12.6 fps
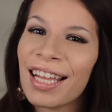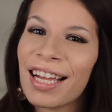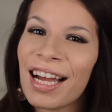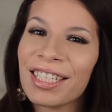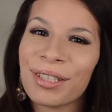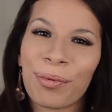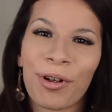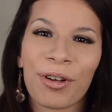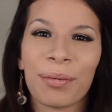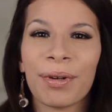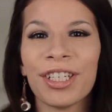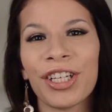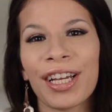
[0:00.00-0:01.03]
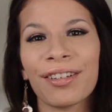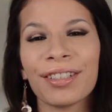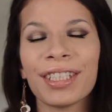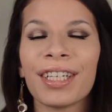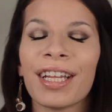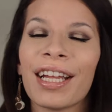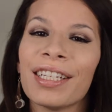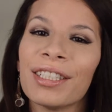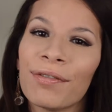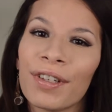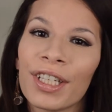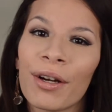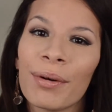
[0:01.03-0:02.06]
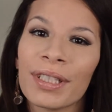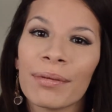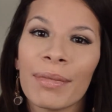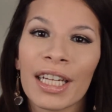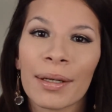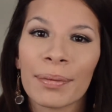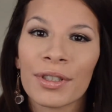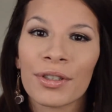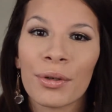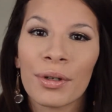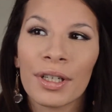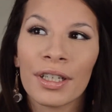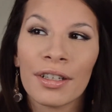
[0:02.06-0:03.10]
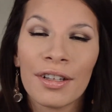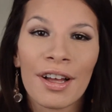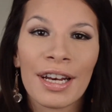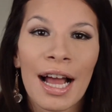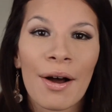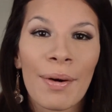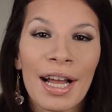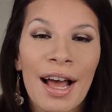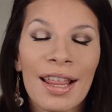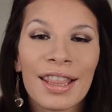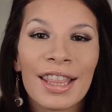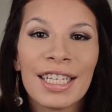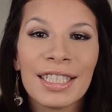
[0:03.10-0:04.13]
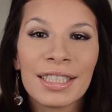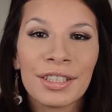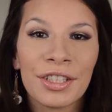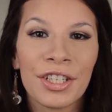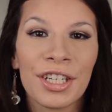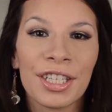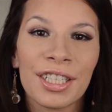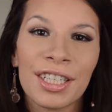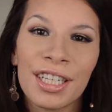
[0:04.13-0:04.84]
guys, welcome to my channel. Today's video is a makeup tutorial on how I got this look